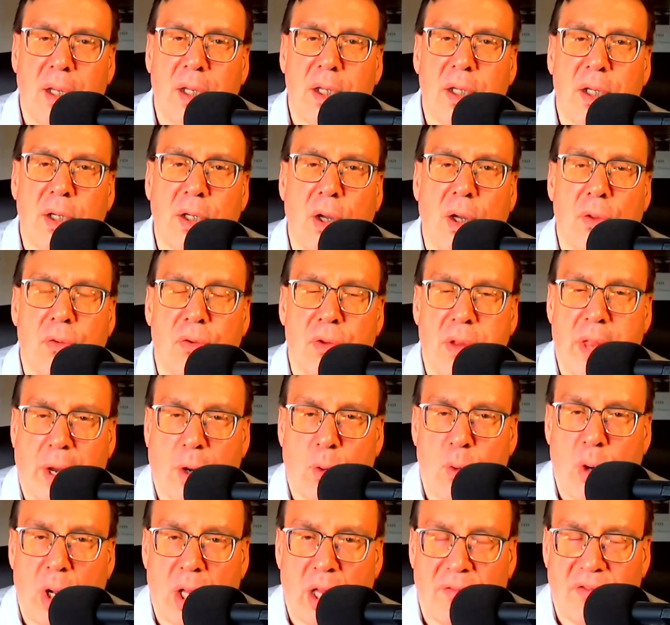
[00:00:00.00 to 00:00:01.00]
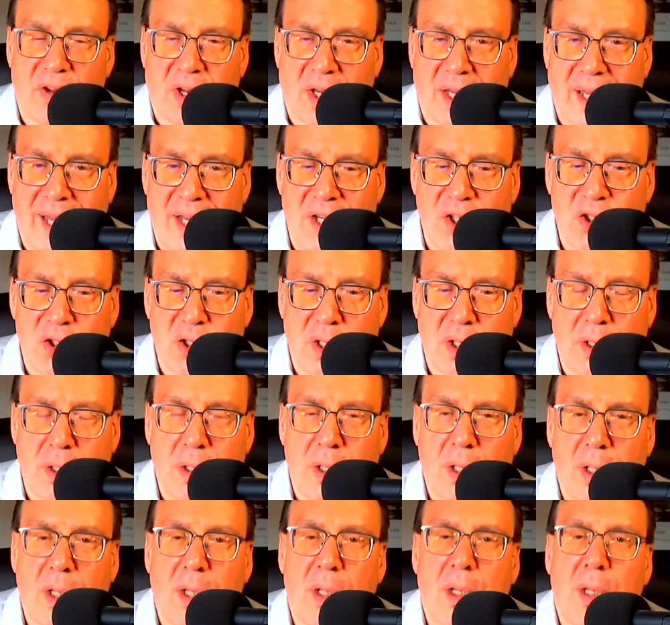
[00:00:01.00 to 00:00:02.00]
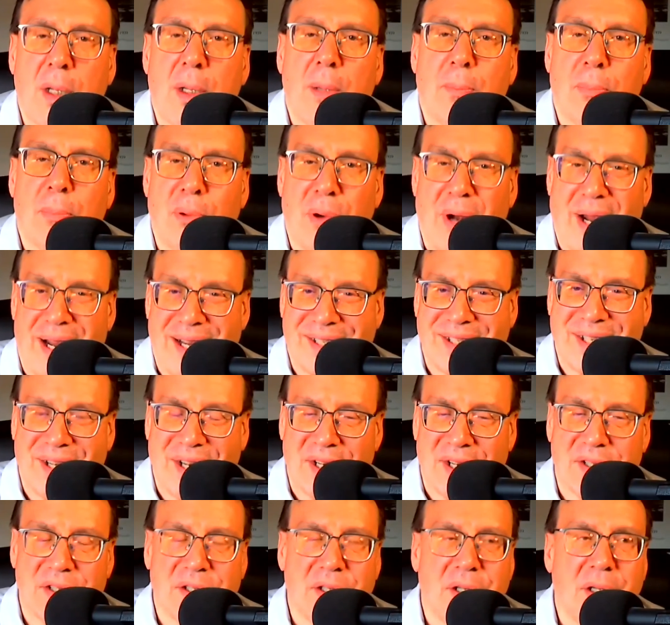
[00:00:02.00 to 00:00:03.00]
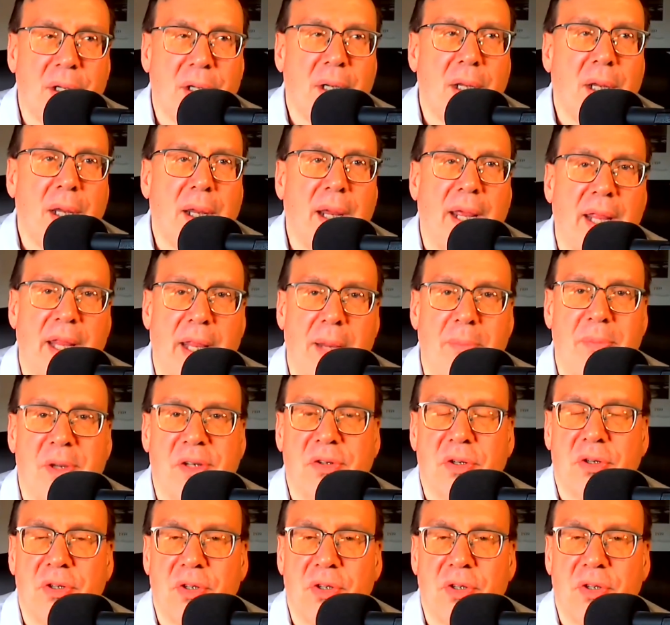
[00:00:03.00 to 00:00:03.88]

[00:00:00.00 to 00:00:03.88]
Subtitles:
You go through that qualification process, and then Mr.